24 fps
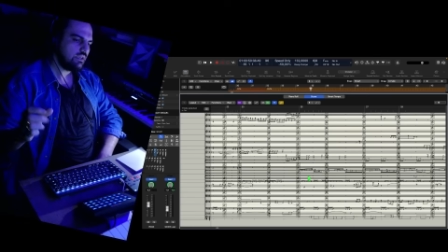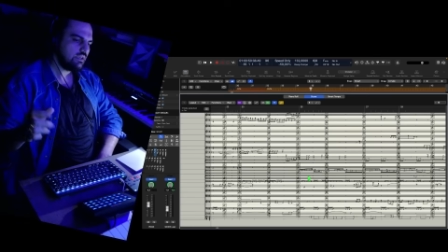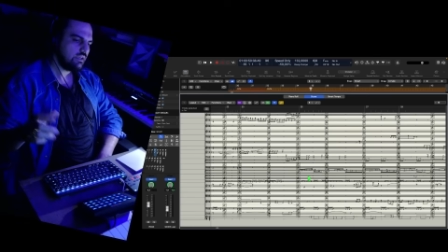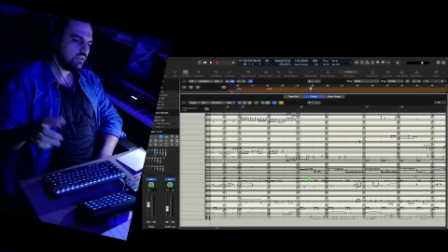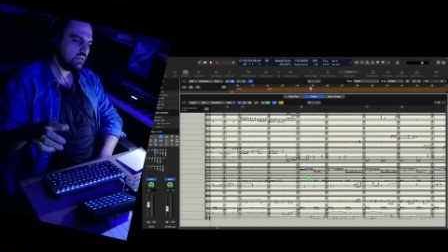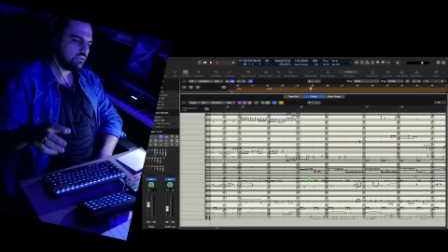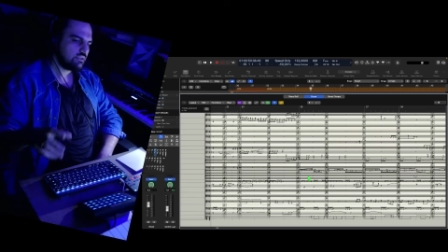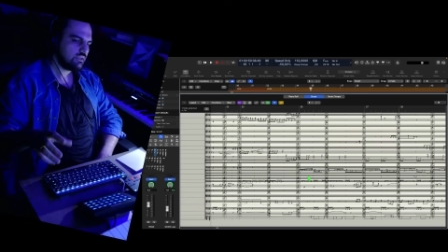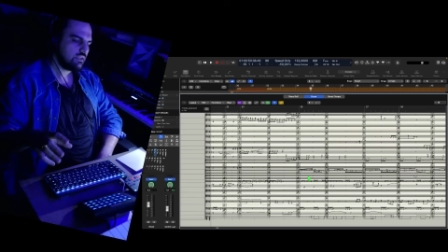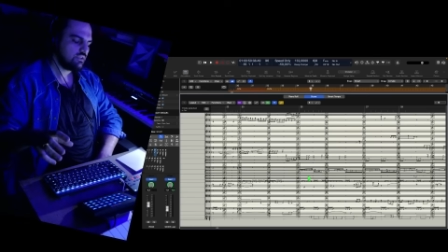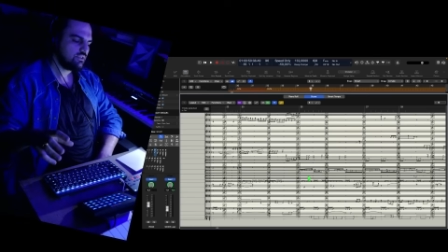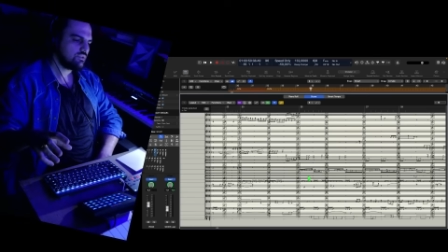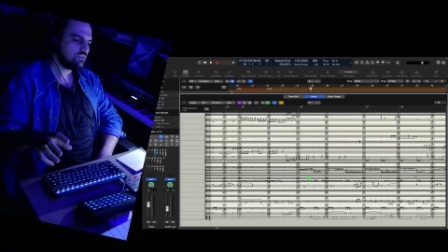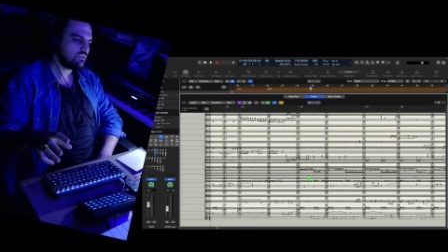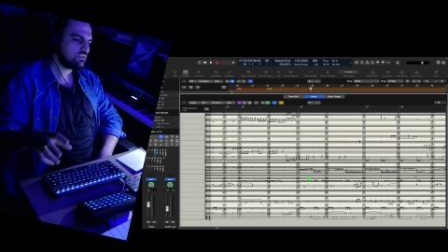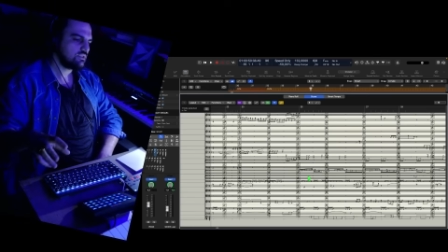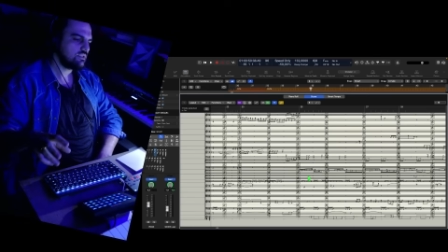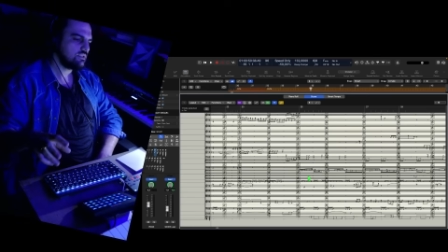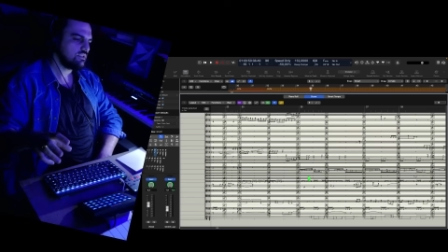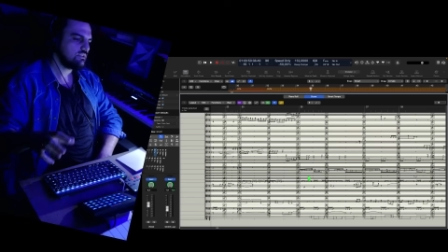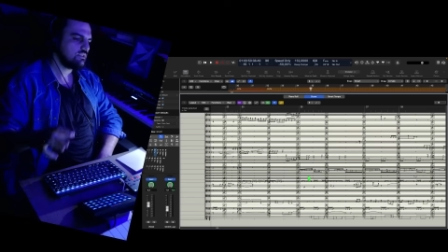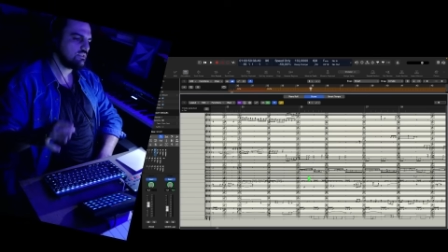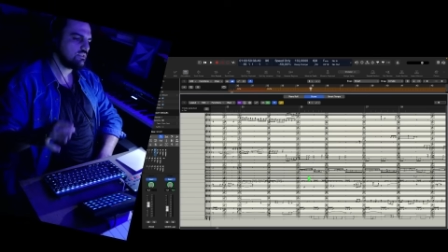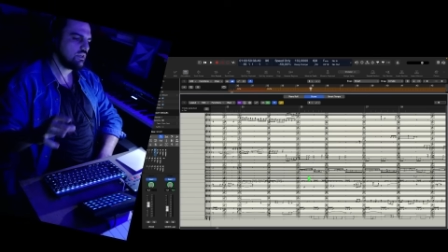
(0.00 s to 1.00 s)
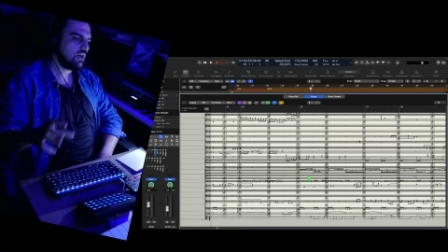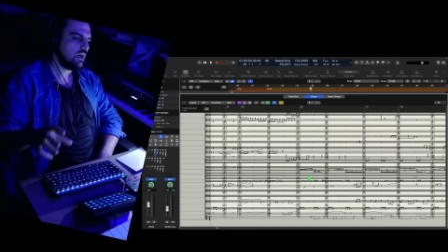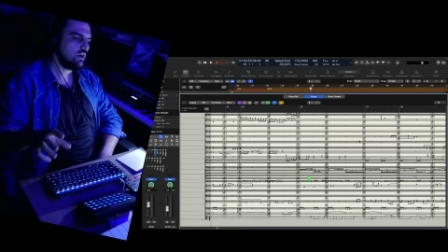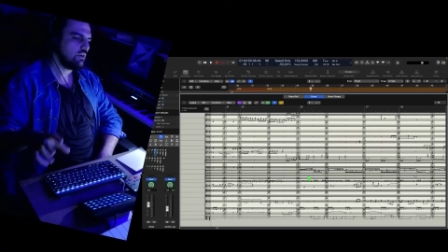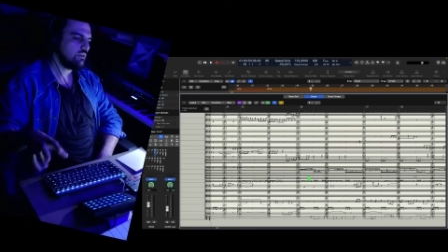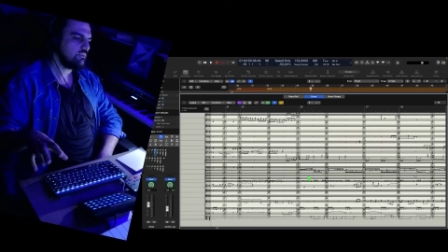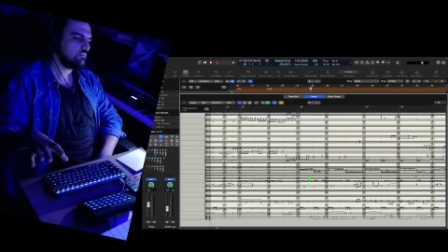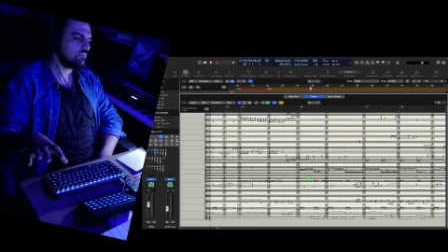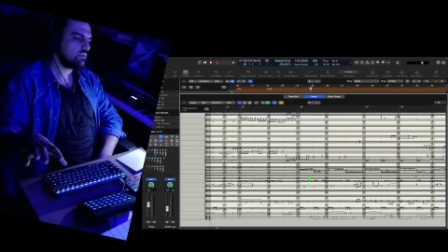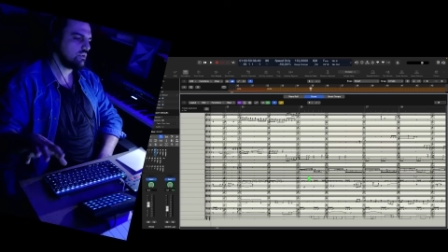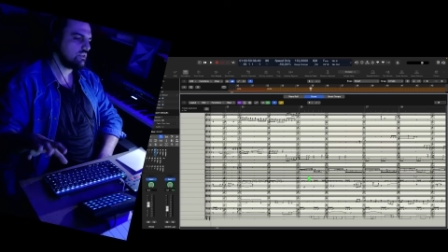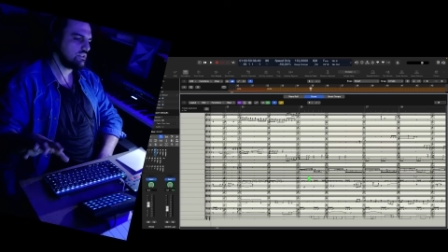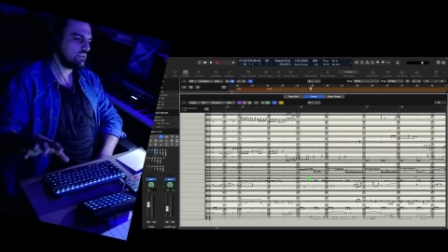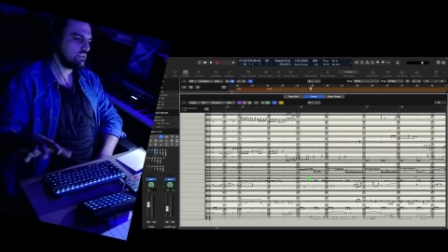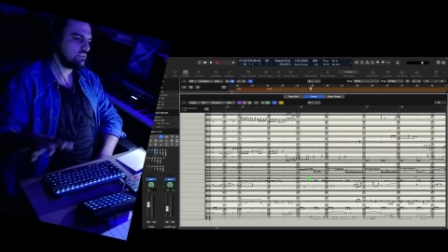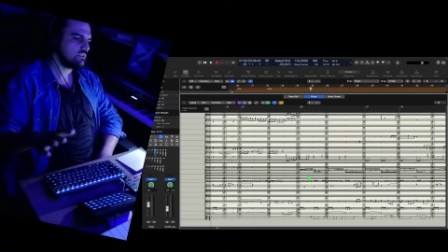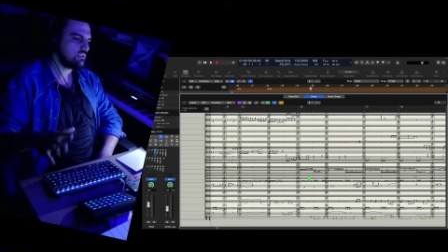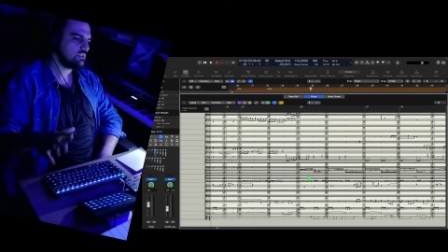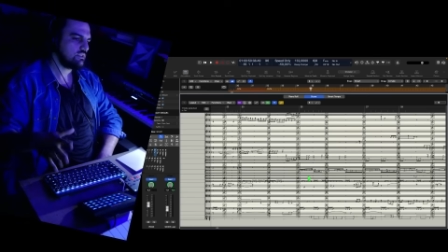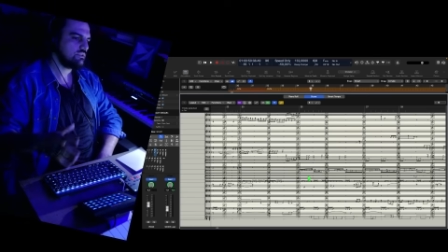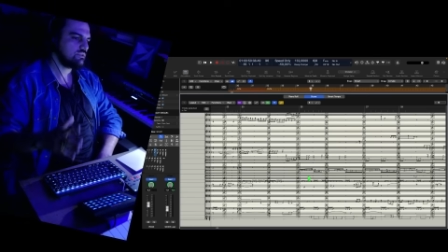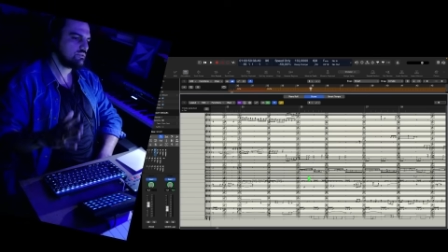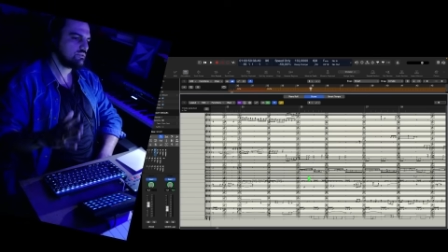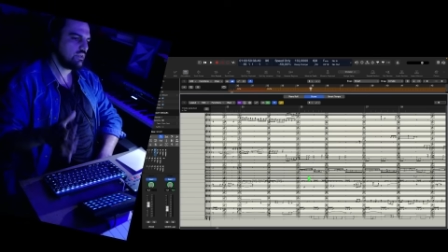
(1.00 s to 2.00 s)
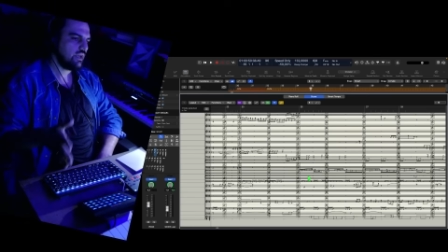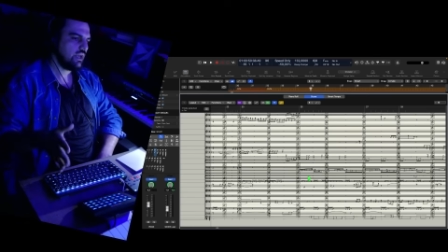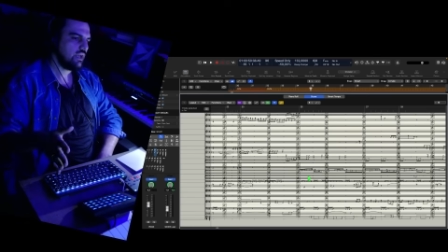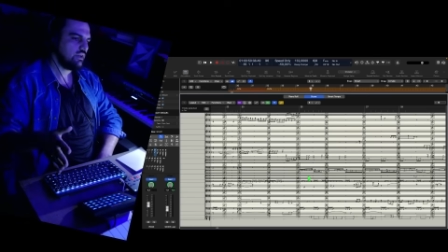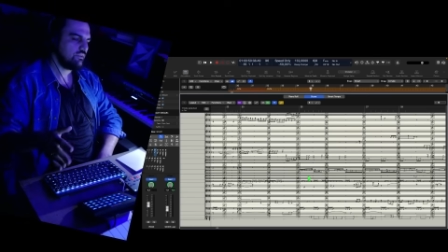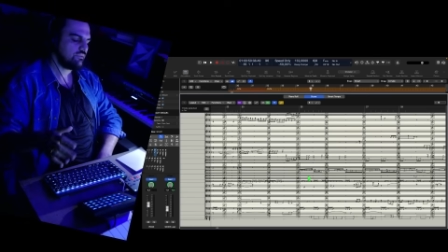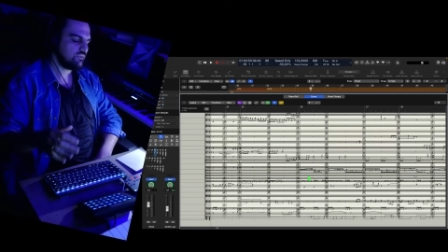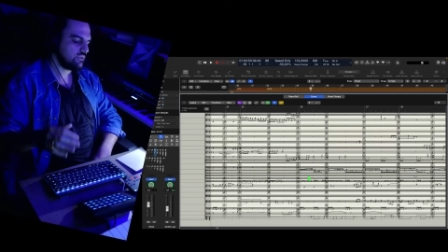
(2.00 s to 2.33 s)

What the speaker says: And then you see how important it is to have